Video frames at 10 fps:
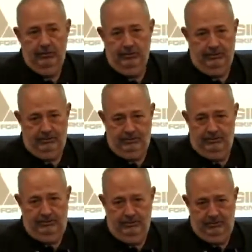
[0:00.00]

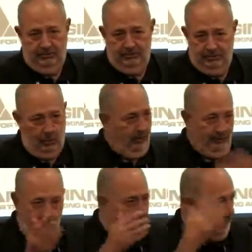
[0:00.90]

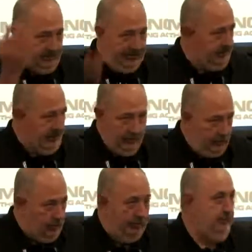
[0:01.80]
2496 sounds
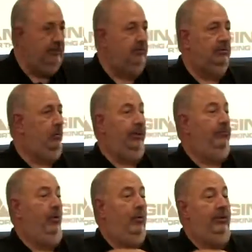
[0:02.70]
good, and
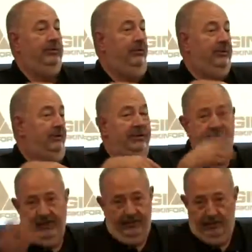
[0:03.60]
24176
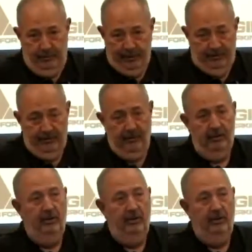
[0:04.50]
sounded better.